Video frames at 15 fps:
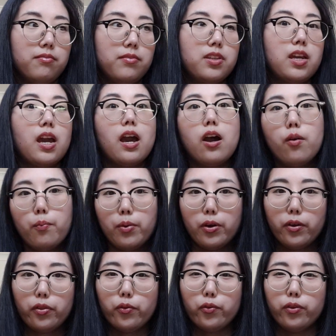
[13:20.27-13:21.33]
to help
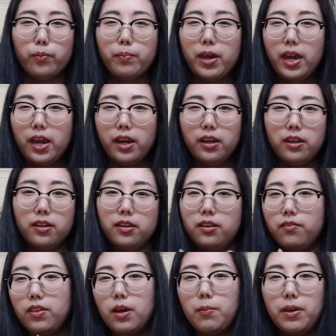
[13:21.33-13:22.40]
her through the pain,
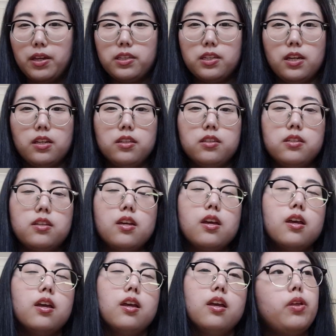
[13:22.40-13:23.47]
if that makes sense.
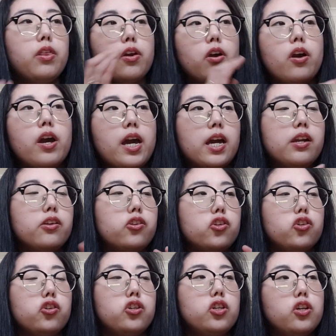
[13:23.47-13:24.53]
With her
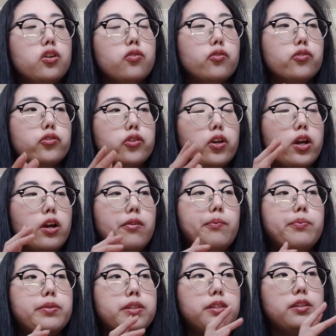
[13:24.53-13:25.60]
attitude, she also
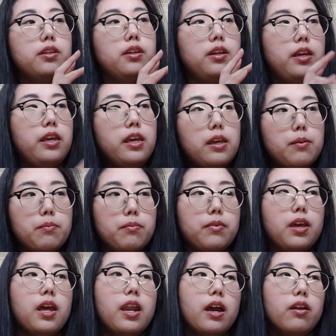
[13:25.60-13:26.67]
helps him
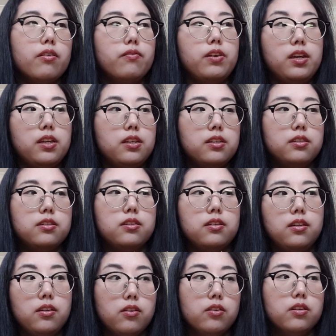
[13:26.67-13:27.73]
get out of his,
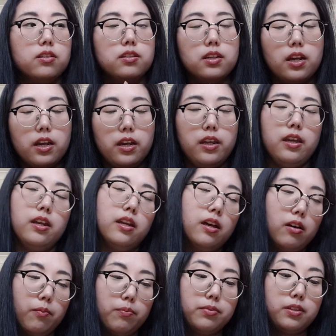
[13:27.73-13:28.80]
you know, anxiety, and
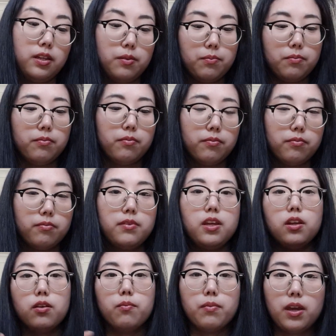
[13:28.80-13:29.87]
helps him, you
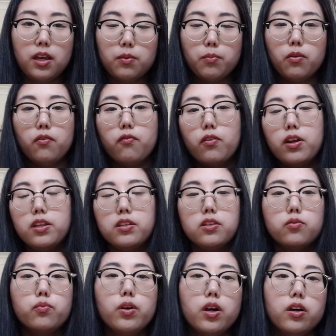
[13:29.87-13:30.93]
know, make more friends
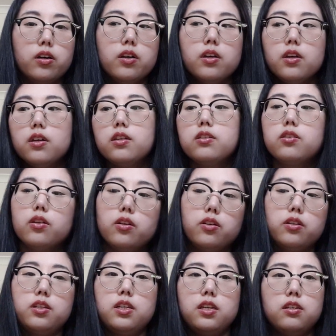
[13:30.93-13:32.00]
as well. So
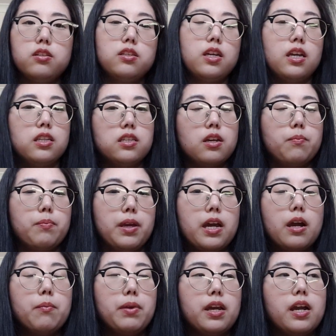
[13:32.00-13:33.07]
she just ends up
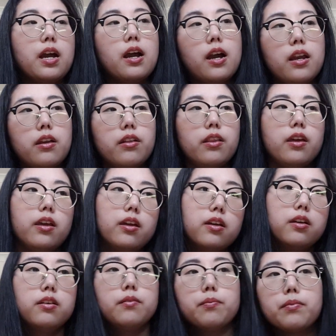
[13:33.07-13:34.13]
becoming kind of
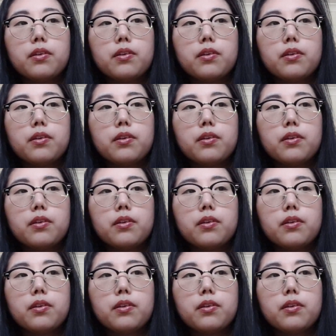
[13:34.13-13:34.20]
like